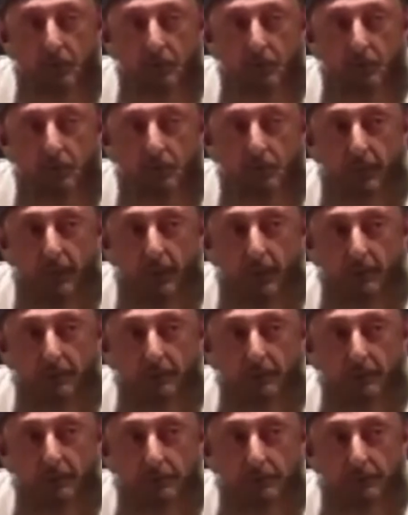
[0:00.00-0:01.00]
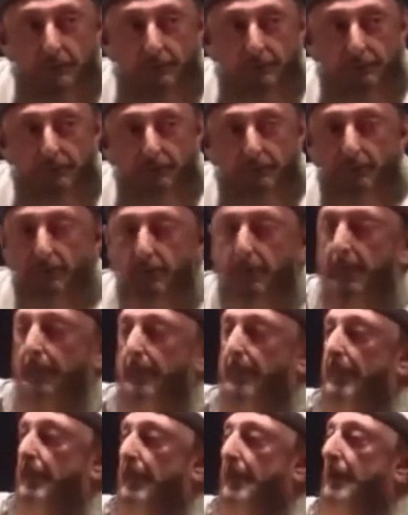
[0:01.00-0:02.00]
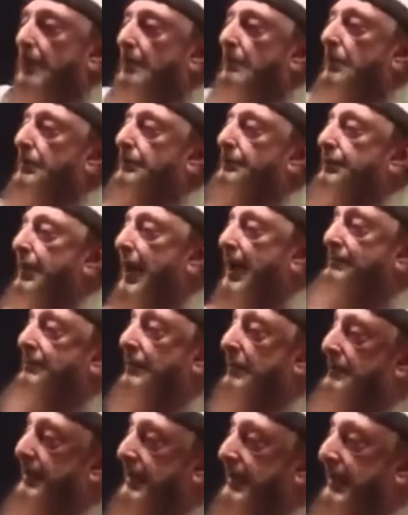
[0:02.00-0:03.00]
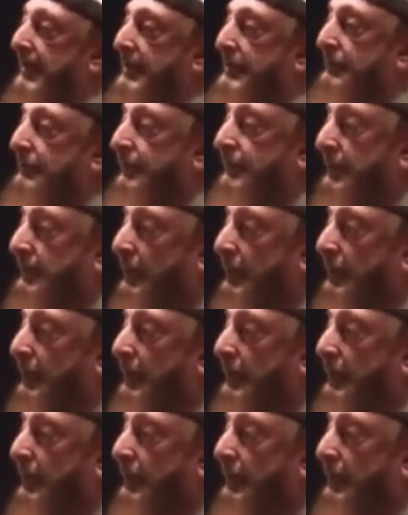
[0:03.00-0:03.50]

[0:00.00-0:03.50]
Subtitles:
to the arsh. But travel begins with